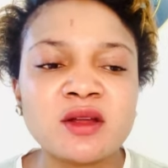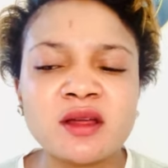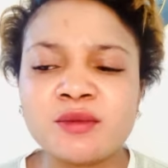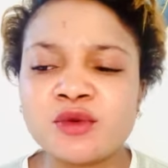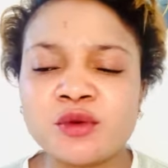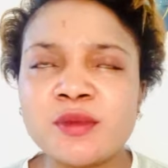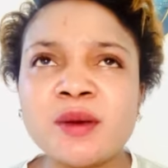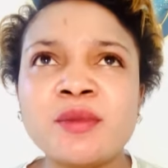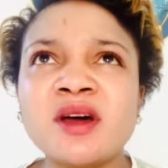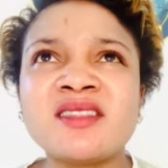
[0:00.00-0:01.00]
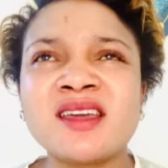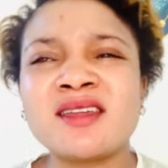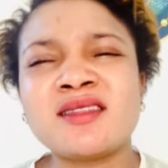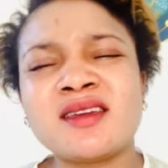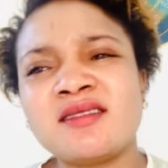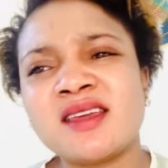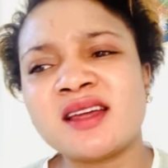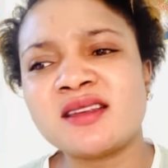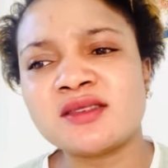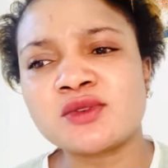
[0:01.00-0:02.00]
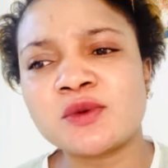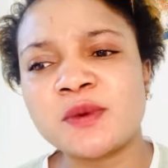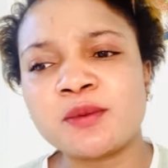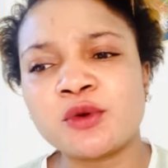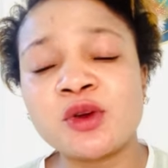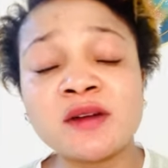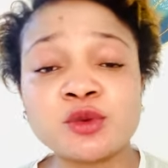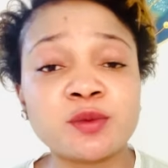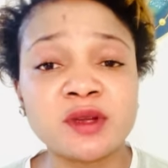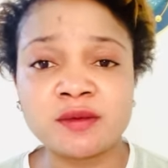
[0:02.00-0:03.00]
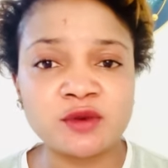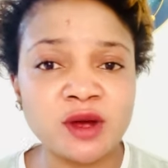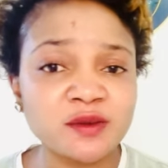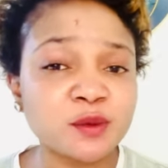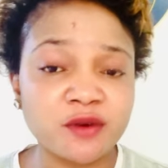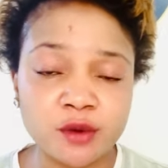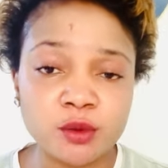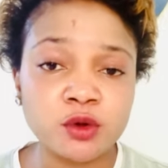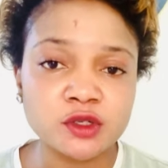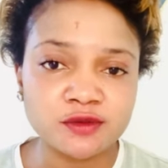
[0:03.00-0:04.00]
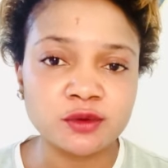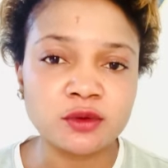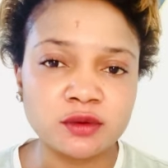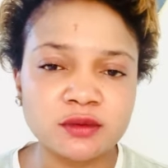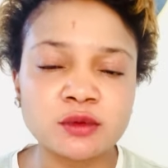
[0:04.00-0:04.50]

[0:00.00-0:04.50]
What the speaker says: Remember, there are these two people. You have to be very watchful.